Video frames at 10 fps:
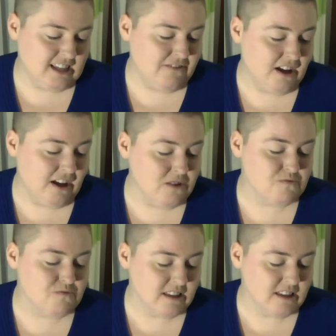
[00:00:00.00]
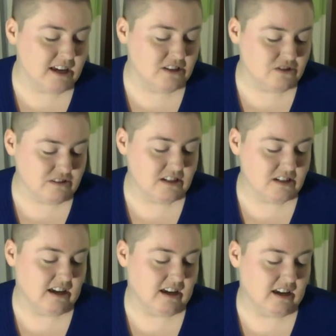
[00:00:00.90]
I find it really
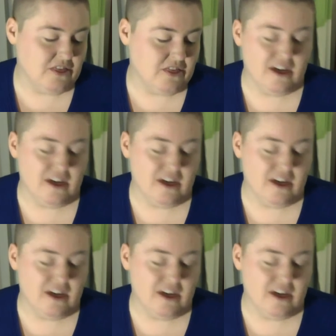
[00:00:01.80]
interesting